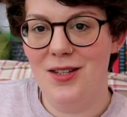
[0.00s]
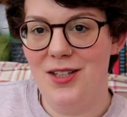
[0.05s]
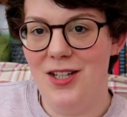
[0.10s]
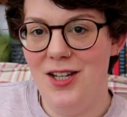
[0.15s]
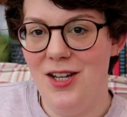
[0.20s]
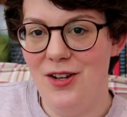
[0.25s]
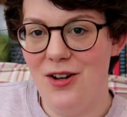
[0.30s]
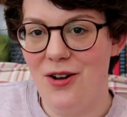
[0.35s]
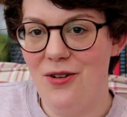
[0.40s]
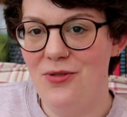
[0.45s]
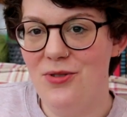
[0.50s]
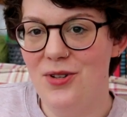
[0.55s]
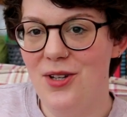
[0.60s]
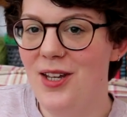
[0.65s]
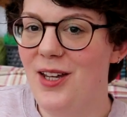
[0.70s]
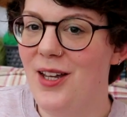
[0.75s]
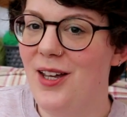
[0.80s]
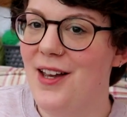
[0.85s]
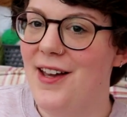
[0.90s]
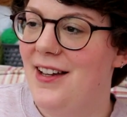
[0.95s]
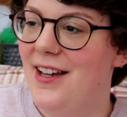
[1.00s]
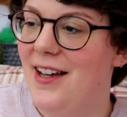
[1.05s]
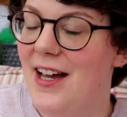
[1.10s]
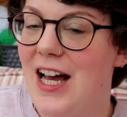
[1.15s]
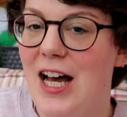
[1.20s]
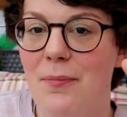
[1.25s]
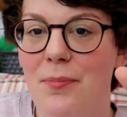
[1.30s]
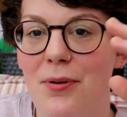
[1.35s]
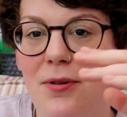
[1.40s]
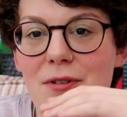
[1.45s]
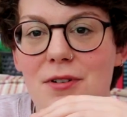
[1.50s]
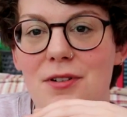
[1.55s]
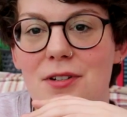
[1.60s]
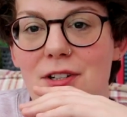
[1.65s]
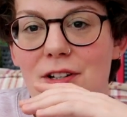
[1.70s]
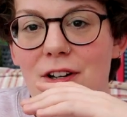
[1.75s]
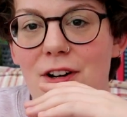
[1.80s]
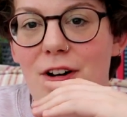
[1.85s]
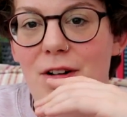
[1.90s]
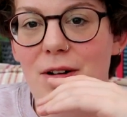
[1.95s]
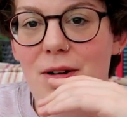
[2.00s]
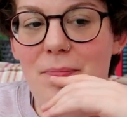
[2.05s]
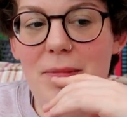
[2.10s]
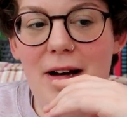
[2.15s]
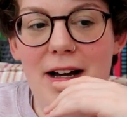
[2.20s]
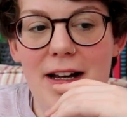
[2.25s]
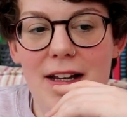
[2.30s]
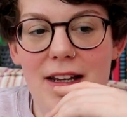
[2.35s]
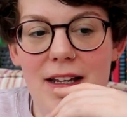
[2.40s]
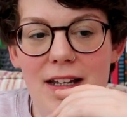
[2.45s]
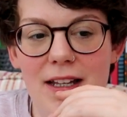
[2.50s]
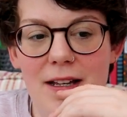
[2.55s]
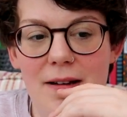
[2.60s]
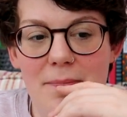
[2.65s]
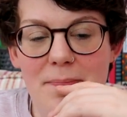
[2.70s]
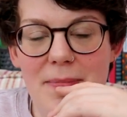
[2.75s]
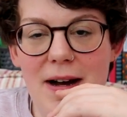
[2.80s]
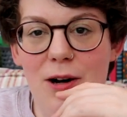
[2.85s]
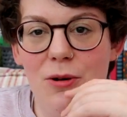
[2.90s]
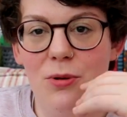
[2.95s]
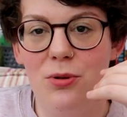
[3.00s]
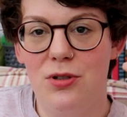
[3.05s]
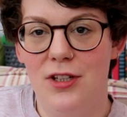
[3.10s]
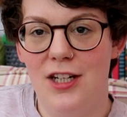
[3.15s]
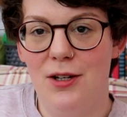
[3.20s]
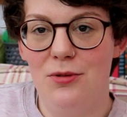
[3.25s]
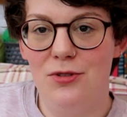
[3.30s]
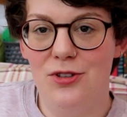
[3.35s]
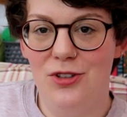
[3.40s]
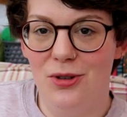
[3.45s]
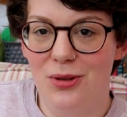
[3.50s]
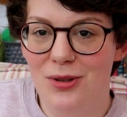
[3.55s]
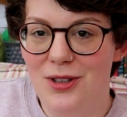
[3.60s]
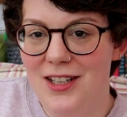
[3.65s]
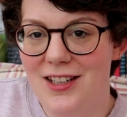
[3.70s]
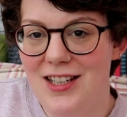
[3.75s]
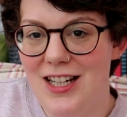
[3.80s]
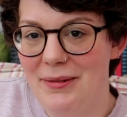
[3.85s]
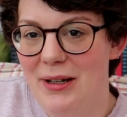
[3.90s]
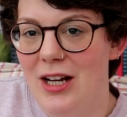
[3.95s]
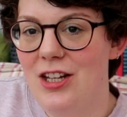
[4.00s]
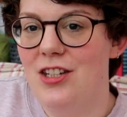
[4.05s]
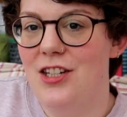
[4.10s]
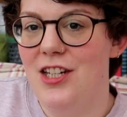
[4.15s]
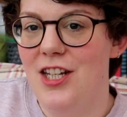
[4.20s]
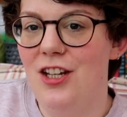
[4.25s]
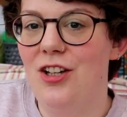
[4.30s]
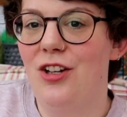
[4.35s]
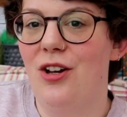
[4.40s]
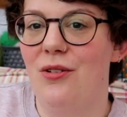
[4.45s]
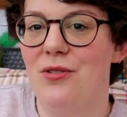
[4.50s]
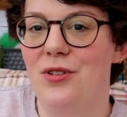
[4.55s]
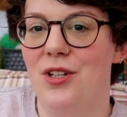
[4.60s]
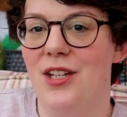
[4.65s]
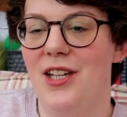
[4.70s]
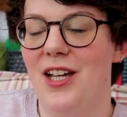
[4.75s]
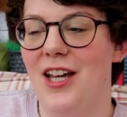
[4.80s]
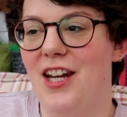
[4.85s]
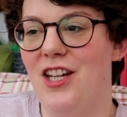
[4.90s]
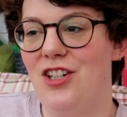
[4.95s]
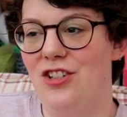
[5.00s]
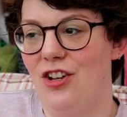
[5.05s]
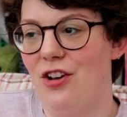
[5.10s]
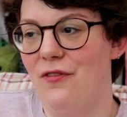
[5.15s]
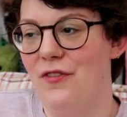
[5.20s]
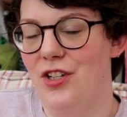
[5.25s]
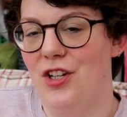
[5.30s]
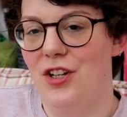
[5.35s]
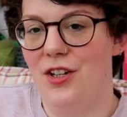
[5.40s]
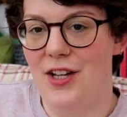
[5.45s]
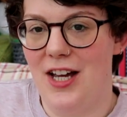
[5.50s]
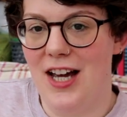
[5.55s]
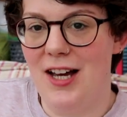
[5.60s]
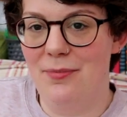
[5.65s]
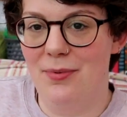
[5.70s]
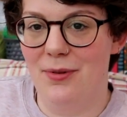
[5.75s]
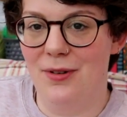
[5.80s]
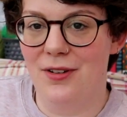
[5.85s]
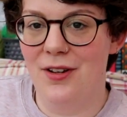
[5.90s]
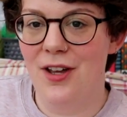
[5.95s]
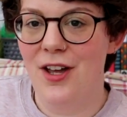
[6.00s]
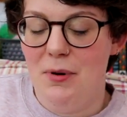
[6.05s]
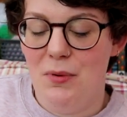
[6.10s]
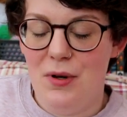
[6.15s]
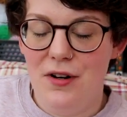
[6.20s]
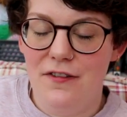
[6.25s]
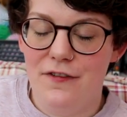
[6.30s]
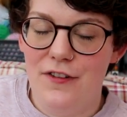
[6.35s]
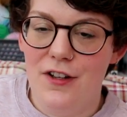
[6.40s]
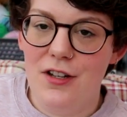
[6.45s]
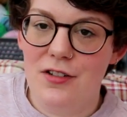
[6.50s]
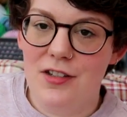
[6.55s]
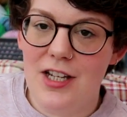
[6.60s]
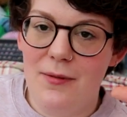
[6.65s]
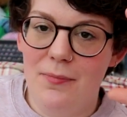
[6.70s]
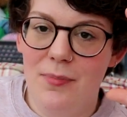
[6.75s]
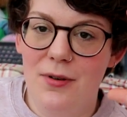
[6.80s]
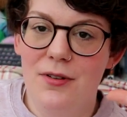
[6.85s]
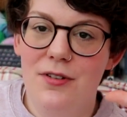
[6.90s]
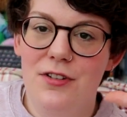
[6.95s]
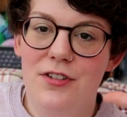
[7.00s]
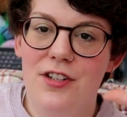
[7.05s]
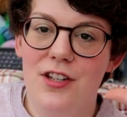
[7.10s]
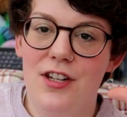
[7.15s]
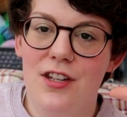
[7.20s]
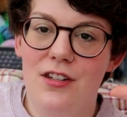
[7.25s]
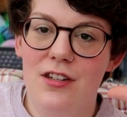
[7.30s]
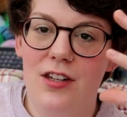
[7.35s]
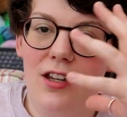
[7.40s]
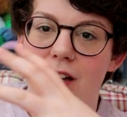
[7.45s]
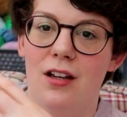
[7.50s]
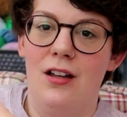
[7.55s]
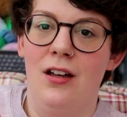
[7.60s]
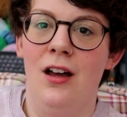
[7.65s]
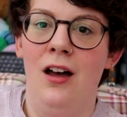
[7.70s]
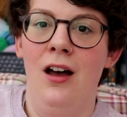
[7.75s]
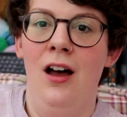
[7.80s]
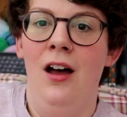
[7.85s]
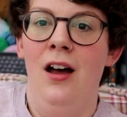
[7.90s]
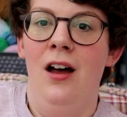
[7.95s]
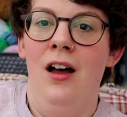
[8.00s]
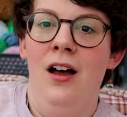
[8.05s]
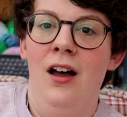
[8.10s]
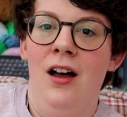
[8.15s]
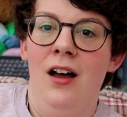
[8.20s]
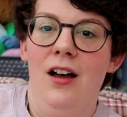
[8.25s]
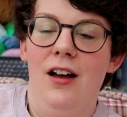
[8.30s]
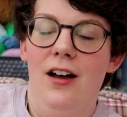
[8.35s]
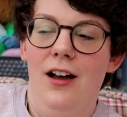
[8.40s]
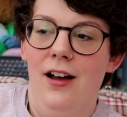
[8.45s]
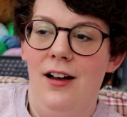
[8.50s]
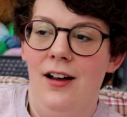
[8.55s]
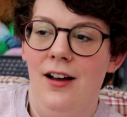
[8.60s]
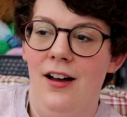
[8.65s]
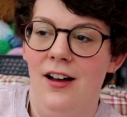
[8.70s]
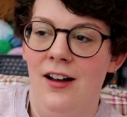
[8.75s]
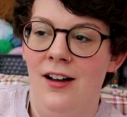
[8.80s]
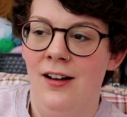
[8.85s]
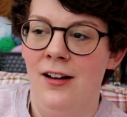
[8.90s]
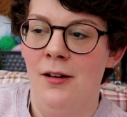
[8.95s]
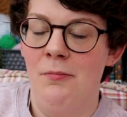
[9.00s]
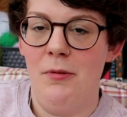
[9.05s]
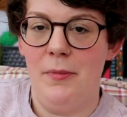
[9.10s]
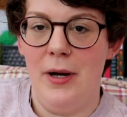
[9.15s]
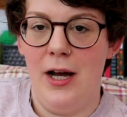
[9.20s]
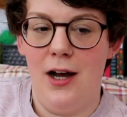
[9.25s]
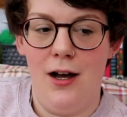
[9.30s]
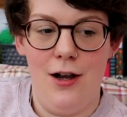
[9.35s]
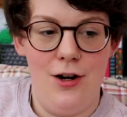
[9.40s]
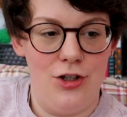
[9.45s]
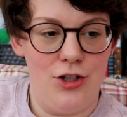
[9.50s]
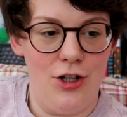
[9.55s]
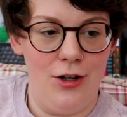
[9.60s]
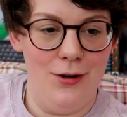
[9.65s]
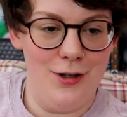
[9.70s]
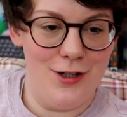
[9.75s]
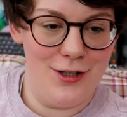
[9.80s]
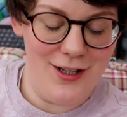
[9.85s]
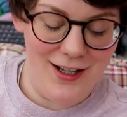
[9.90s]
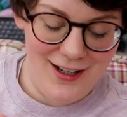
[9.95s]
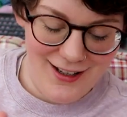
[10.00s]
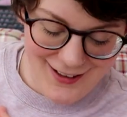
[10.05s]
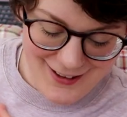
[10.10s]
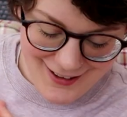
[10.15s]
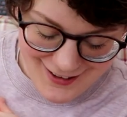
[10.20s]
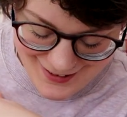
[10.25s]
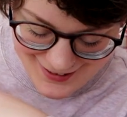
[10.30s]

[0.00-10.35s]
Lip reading: a tea cozy, it happened on my mouse and I was gutted. I mean, it's a tea cozy and it's obviously going to happen. But when it first happens, it's like, put my heart and soul into that.